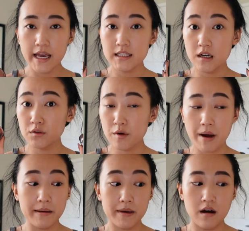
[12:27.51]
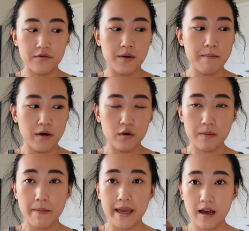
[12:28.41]
It does remind me of the Milk
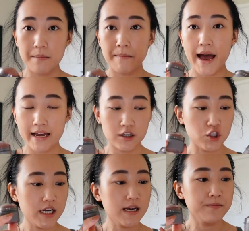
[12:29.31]
makeup packaging.